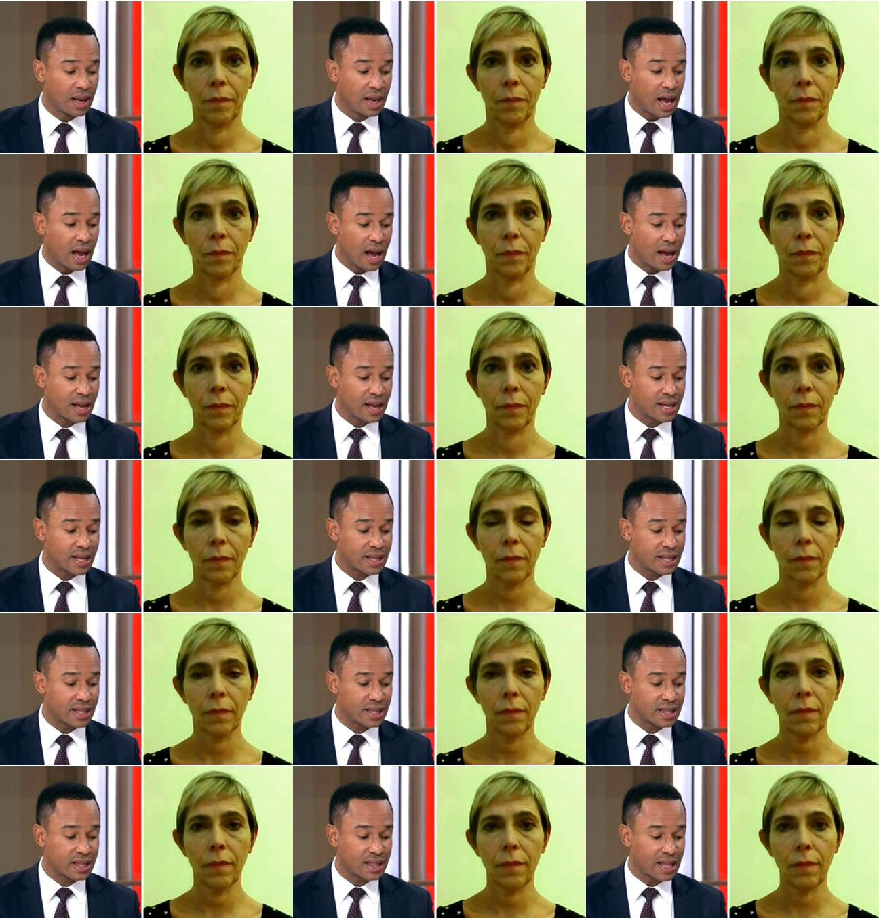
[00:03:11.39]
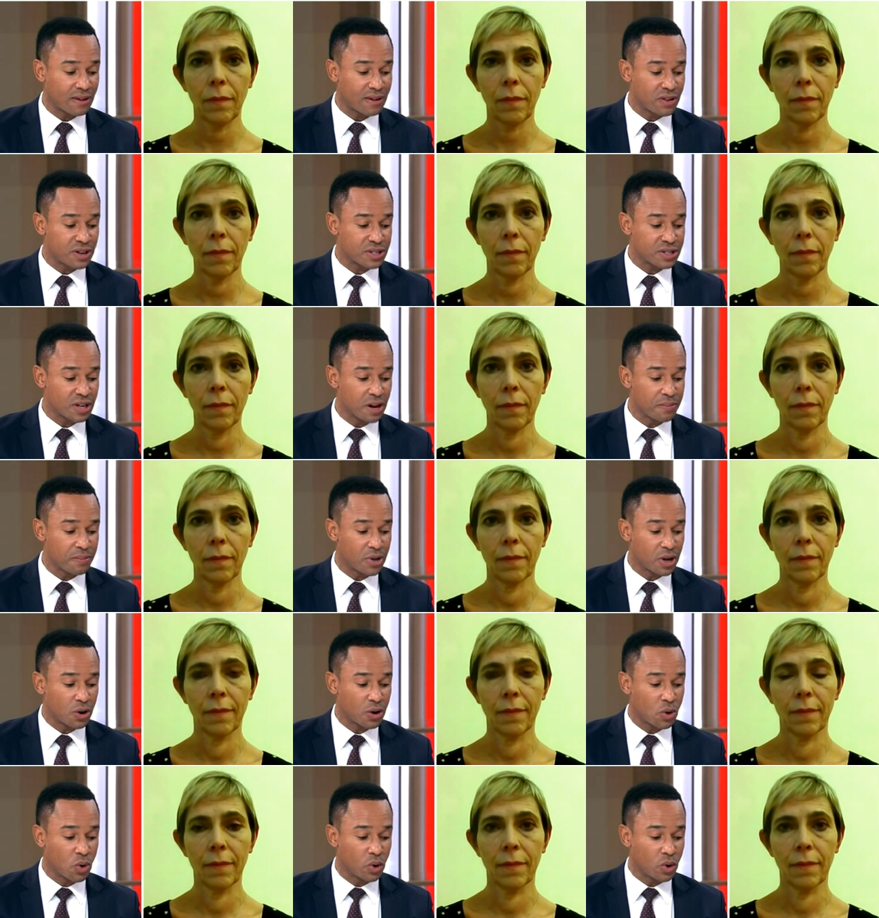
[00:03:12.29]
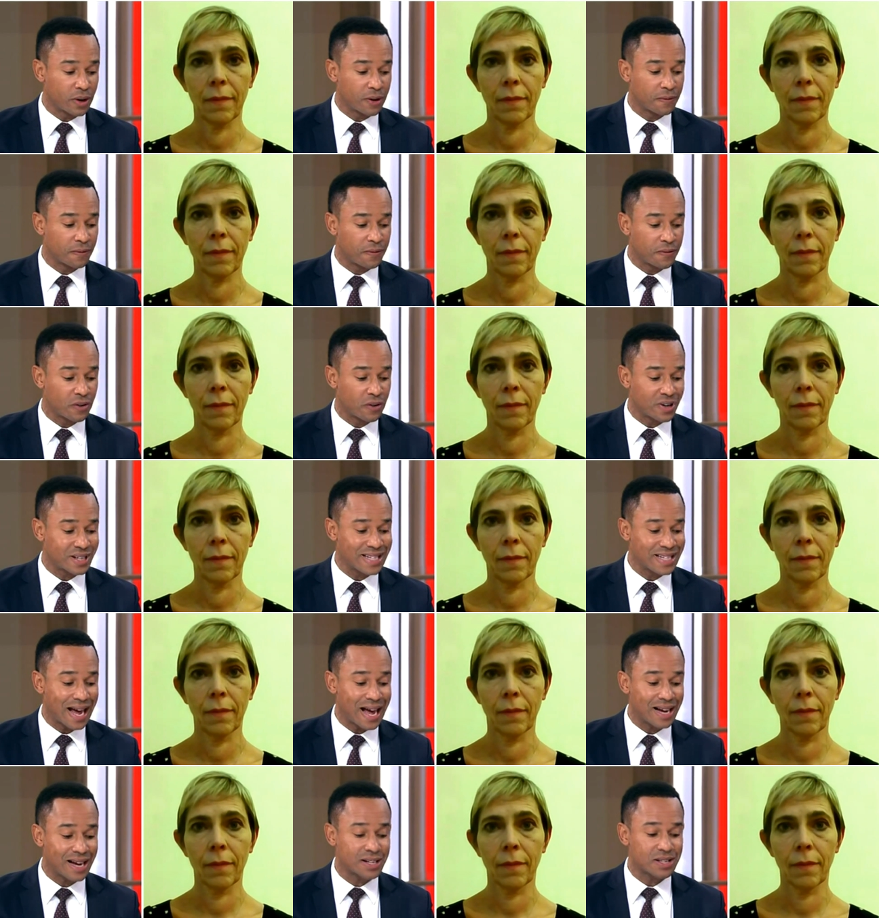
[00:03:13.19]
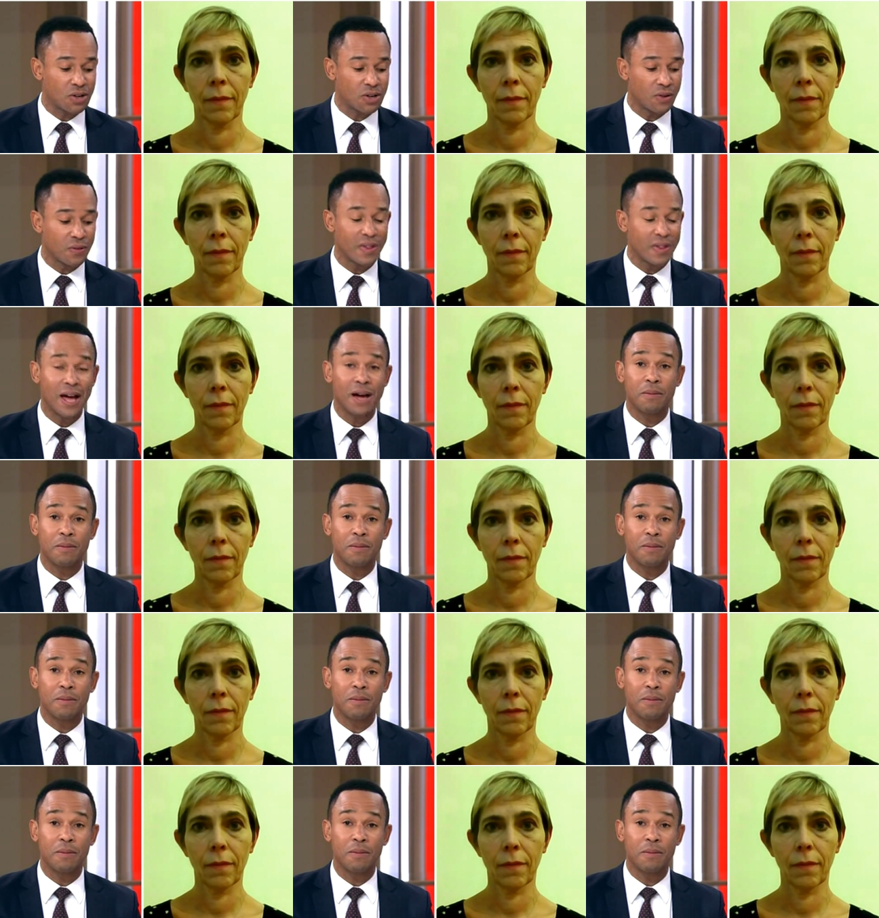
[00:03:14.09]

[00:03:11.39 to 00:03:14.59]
Speaker 1: Uh, there are some that are calling for a tax on that